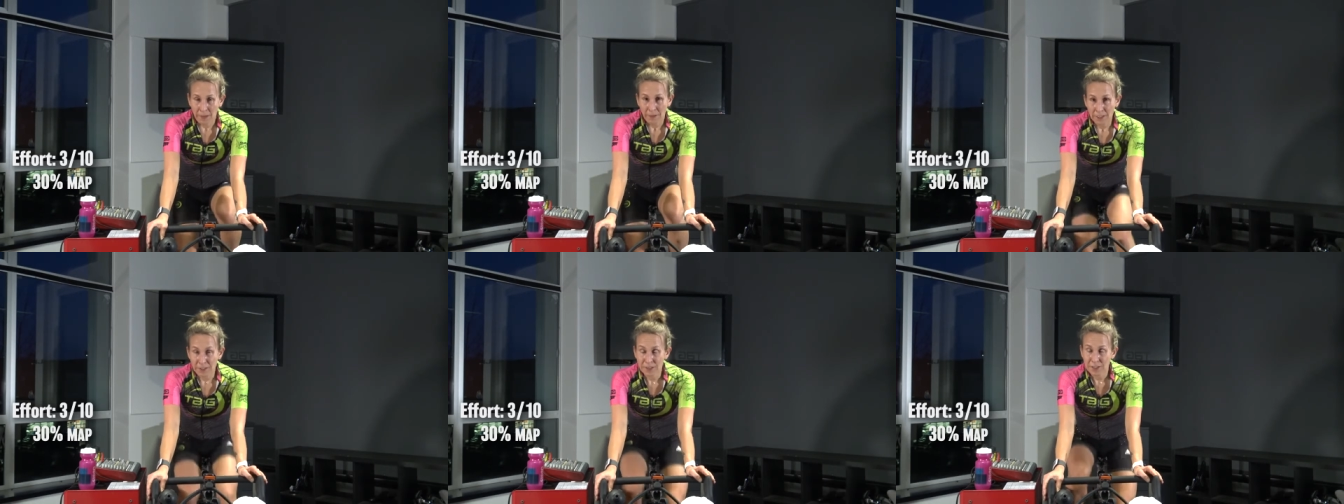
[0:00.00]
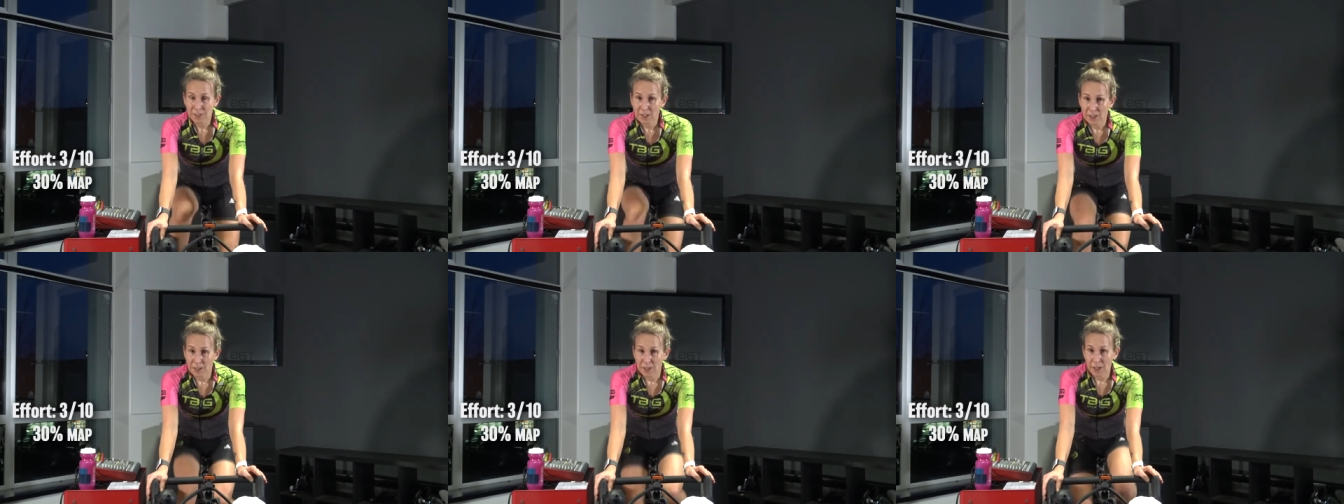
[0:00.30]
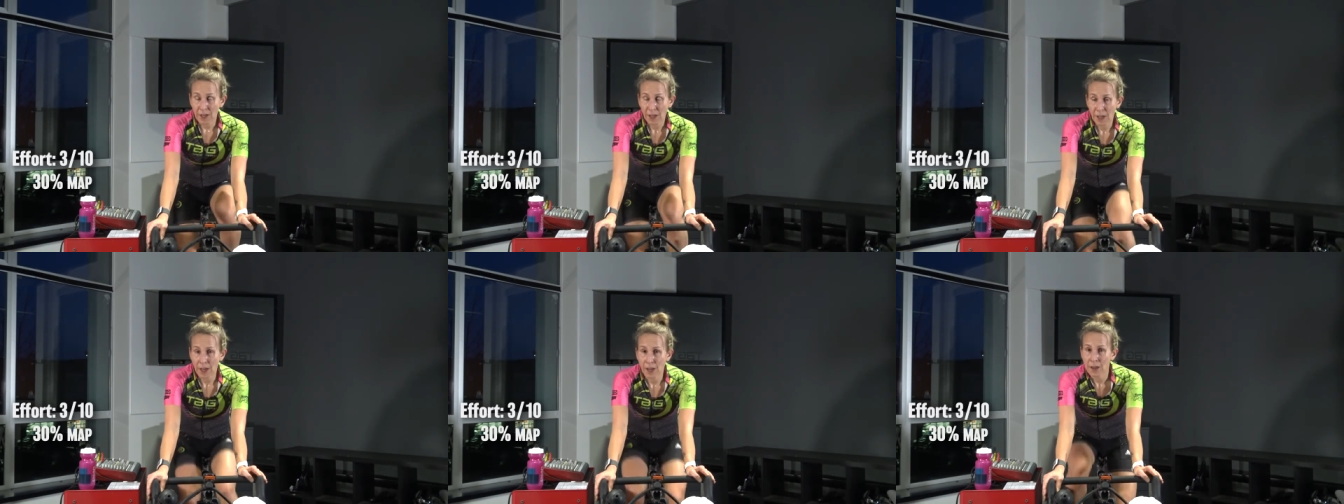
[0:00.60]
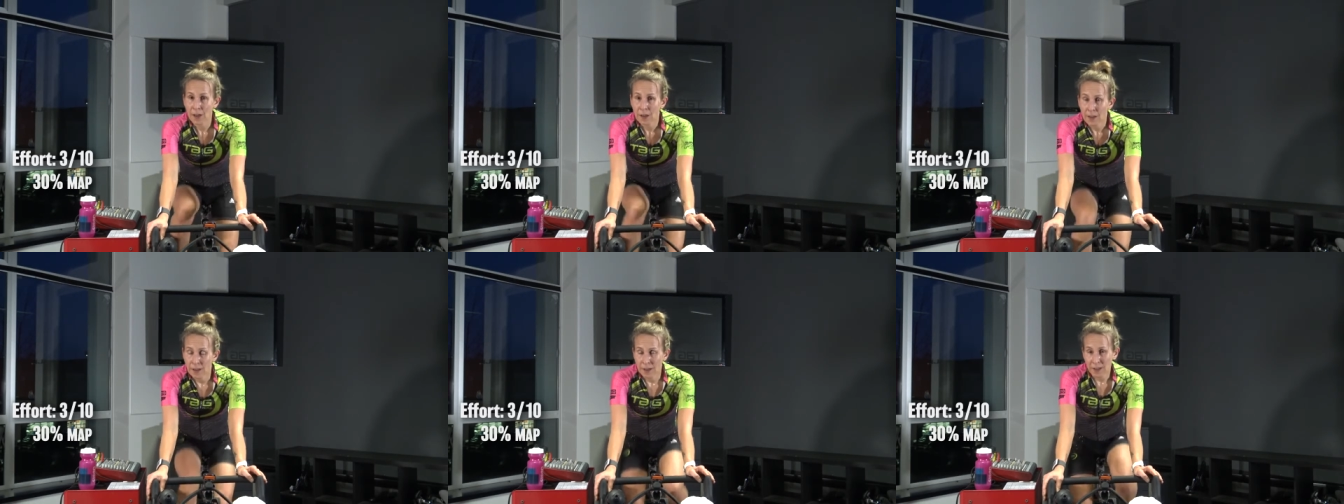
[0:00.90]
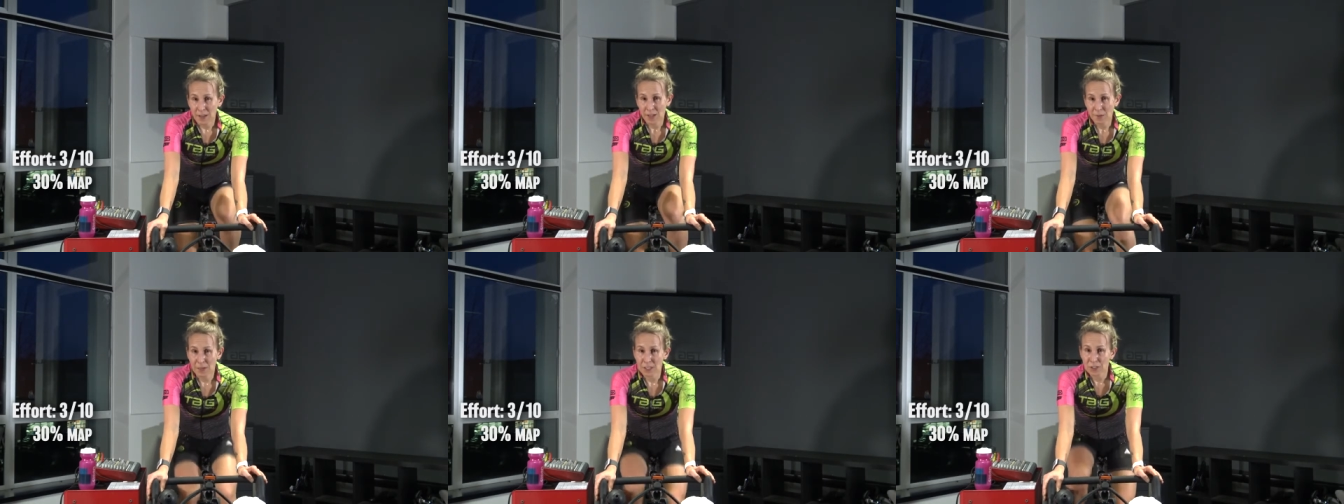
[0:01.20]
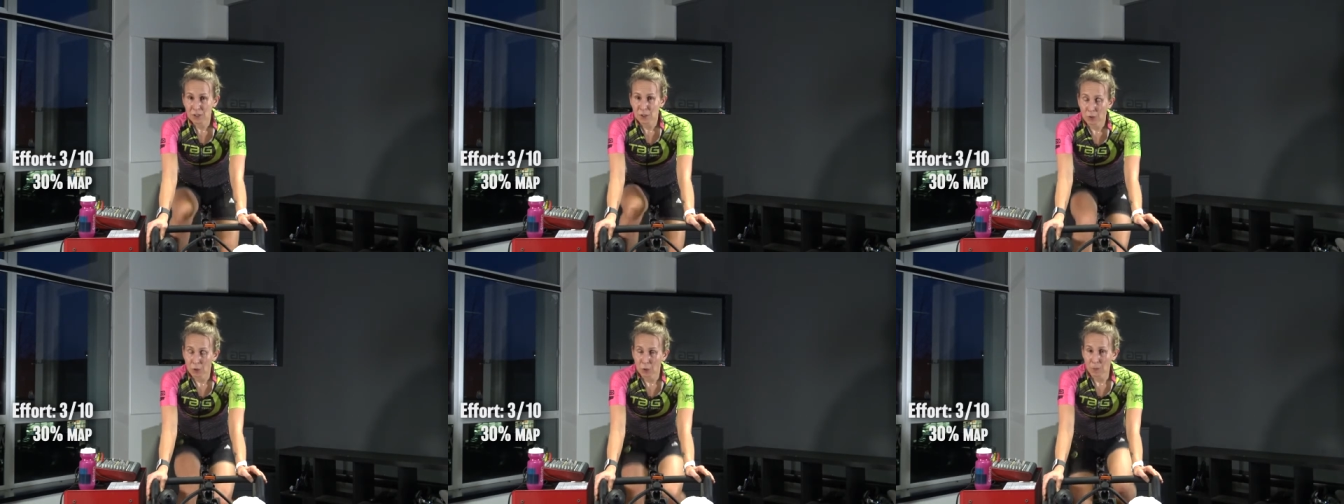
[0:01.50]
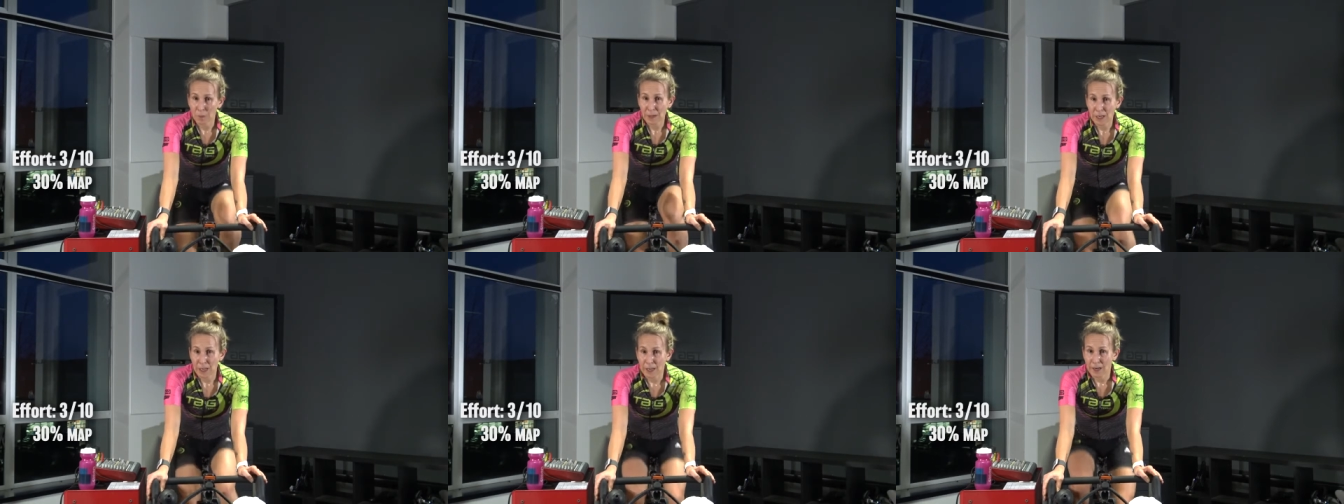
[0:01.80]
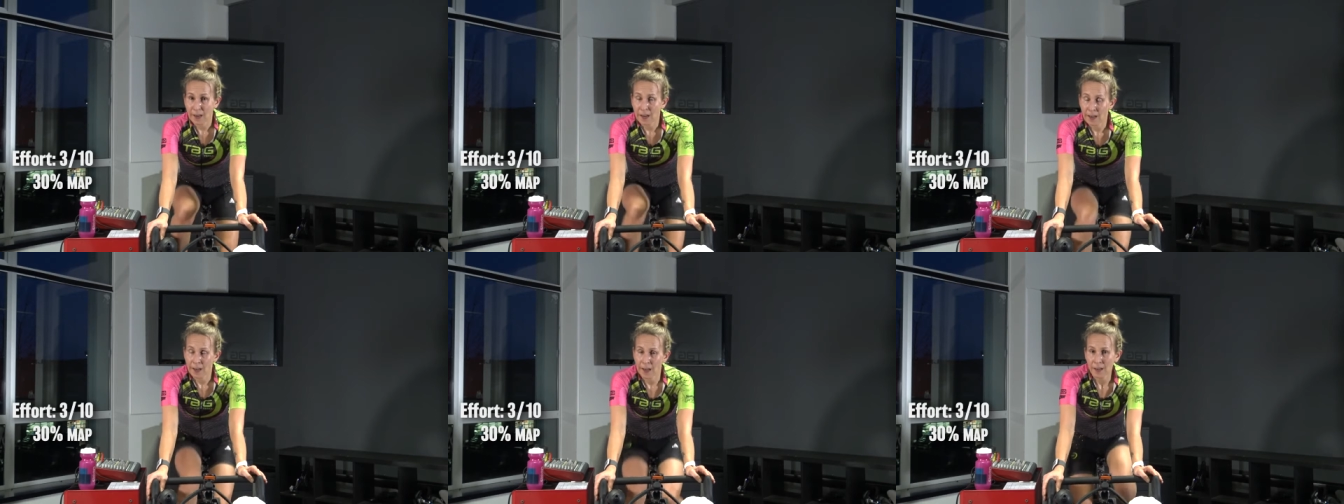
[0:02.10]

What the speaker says: This is the muscle group that